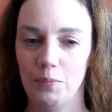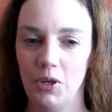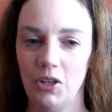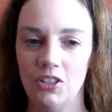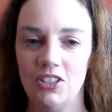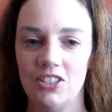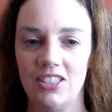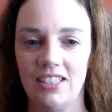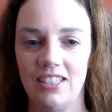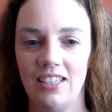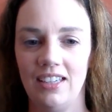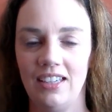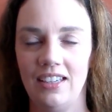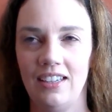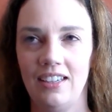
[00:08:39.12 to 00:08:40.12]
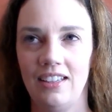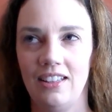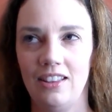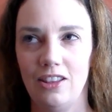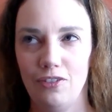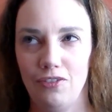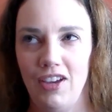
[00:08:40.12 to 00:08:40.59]
but
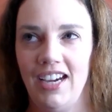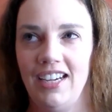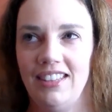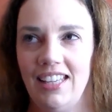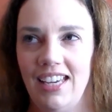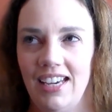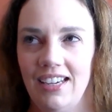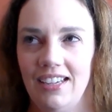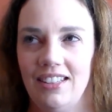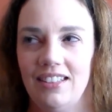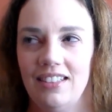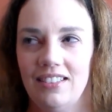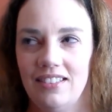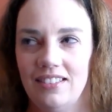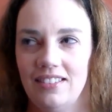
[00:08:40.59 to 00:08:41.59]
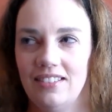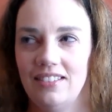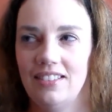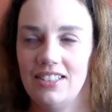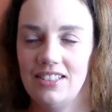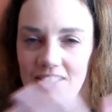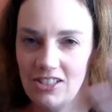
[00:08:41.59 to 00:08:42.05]
the fact that
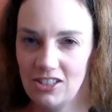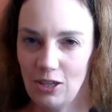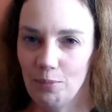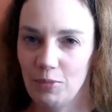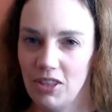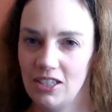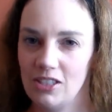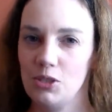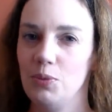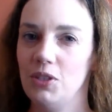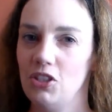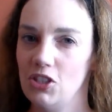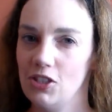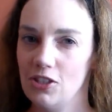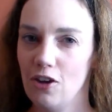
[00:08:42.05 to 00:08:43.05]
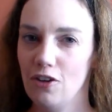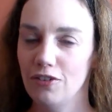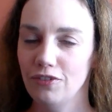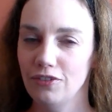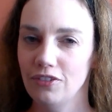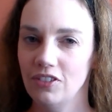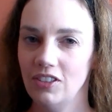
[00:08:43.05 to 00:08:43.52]
something switches
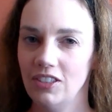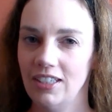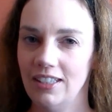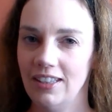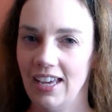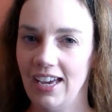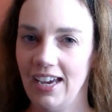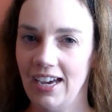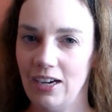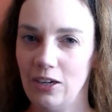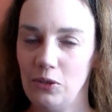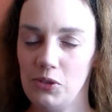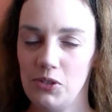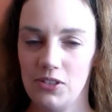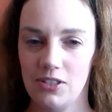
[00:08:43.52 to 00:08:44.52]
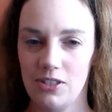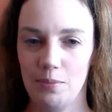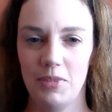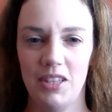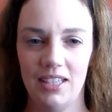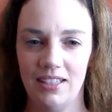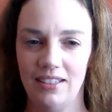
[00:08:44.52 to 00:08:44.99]
off in that house,
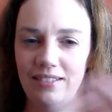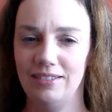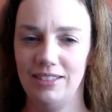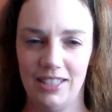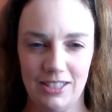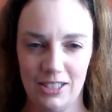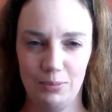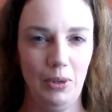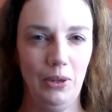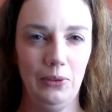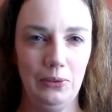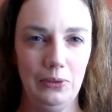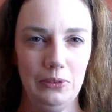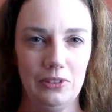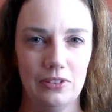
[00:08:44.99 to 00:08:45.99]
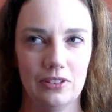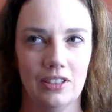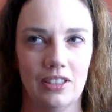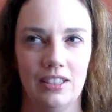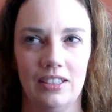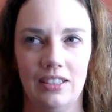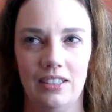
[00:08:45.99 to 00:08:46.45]
something explodes,
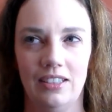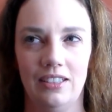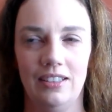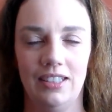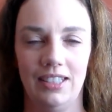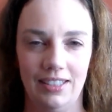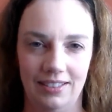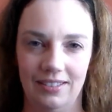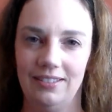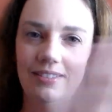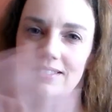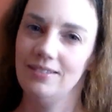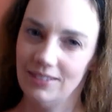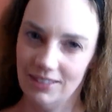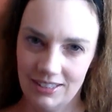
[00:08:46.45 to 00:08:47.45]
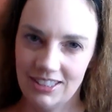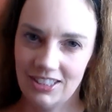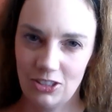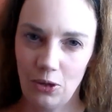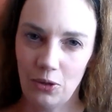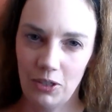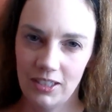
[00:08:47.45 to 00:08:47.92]
the
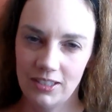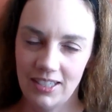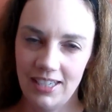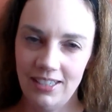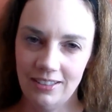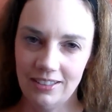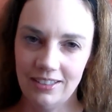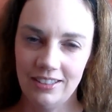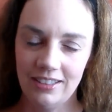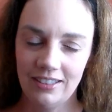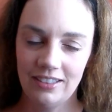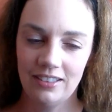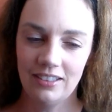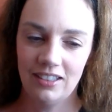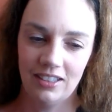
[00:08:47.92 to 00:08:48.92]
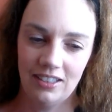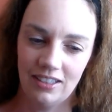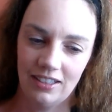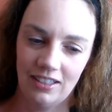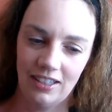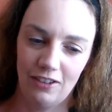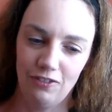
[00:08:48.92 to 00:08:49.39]
story is ended,
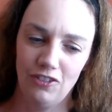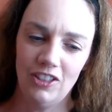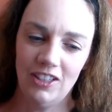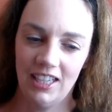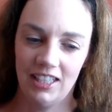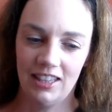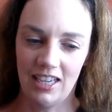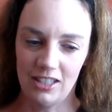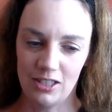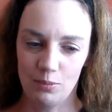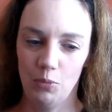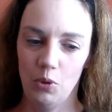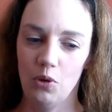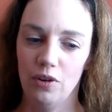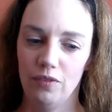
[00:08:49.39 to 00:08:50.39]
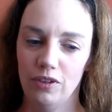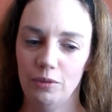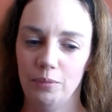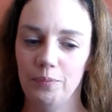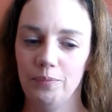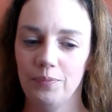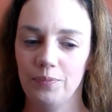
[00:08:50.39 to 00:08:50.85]
I feel like that's more of
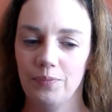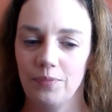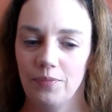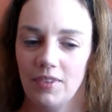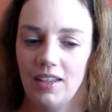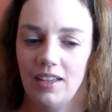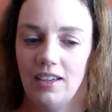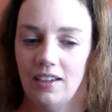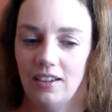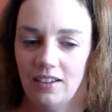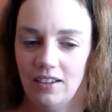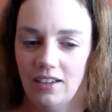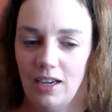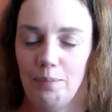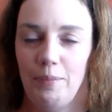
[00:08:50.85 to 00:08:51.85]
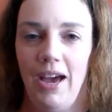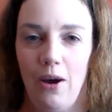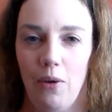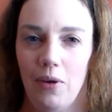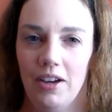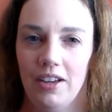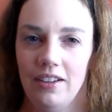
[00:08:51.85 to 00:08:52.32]
a
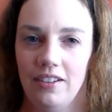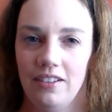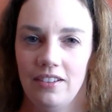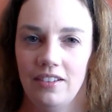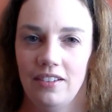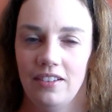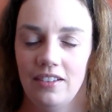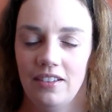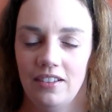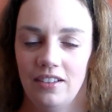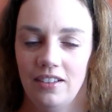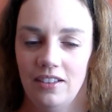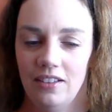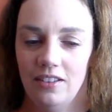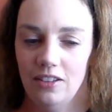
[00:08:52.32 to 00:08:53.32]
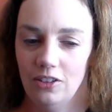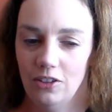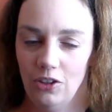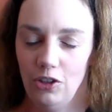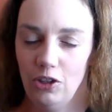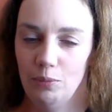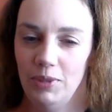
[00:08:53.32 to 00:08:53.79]
power than
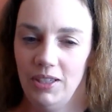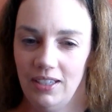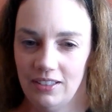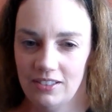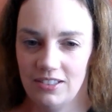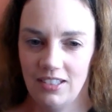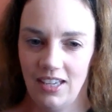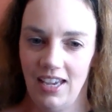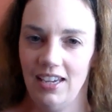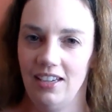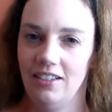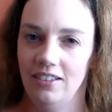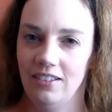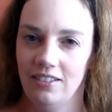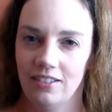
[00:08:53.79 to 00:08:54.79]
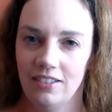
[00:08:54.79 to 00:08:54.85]
her being scared.